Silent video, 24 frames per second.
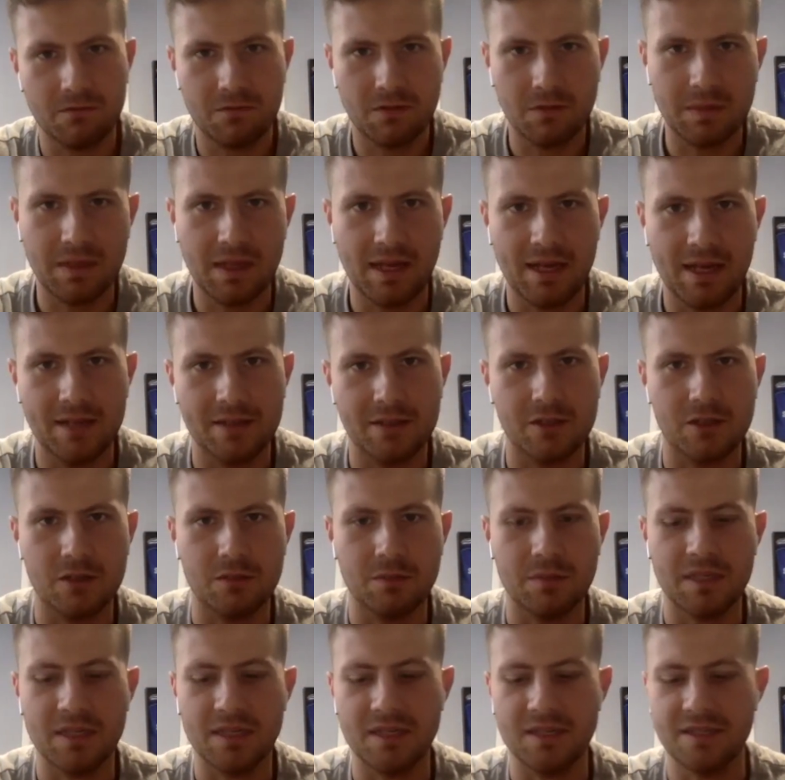for me to answer
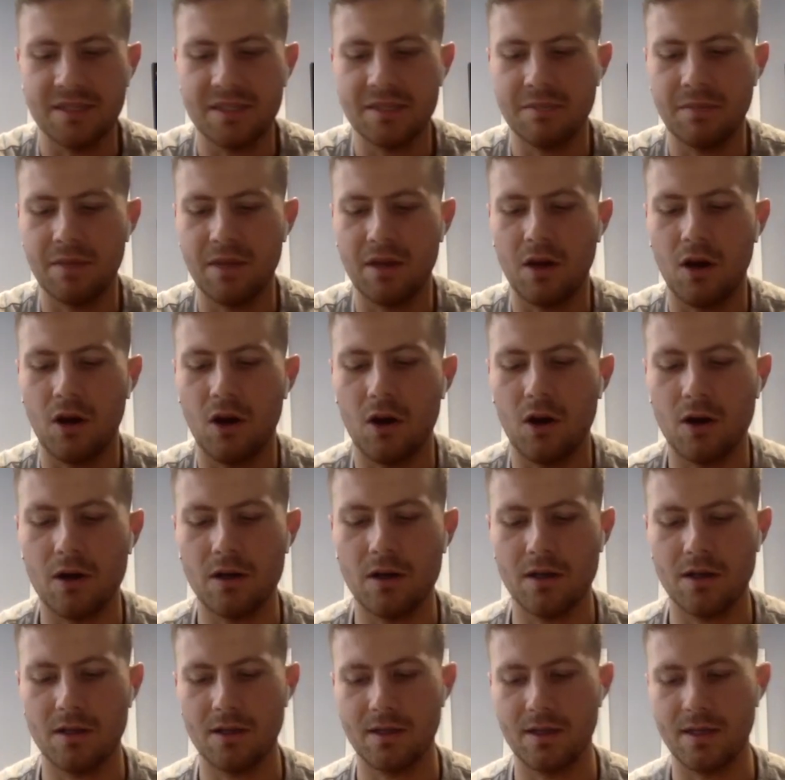because my heart
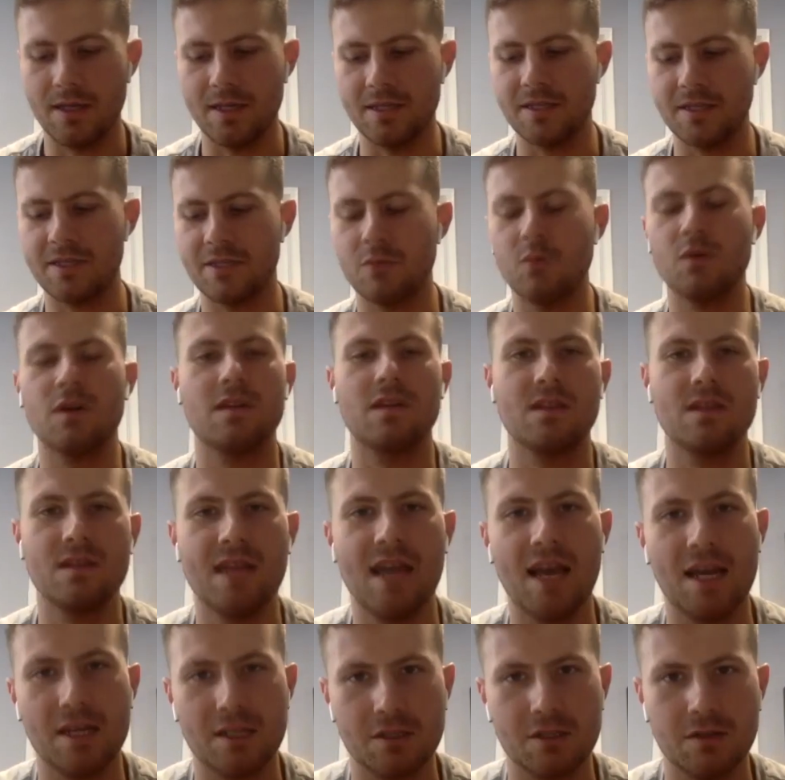is with the
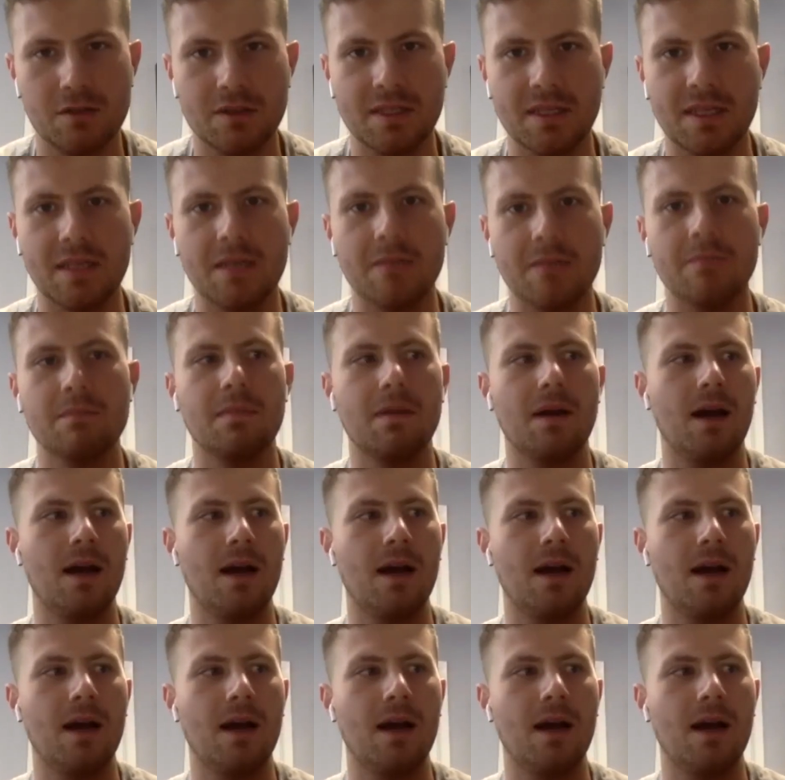national team.